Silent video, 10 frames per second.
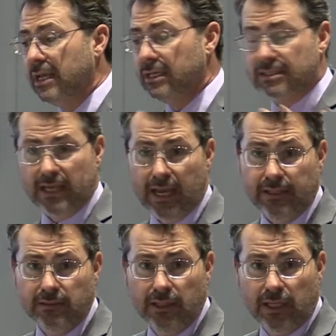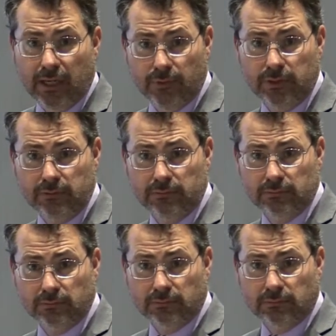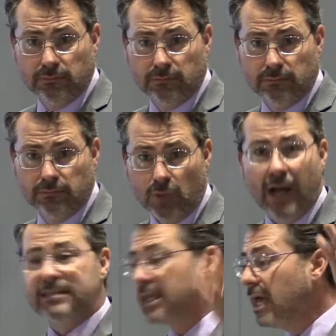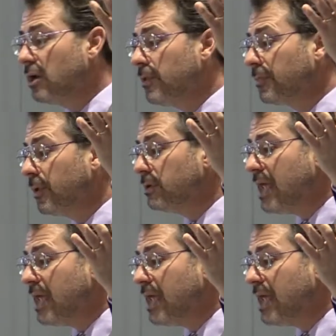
He said he would rise again on the third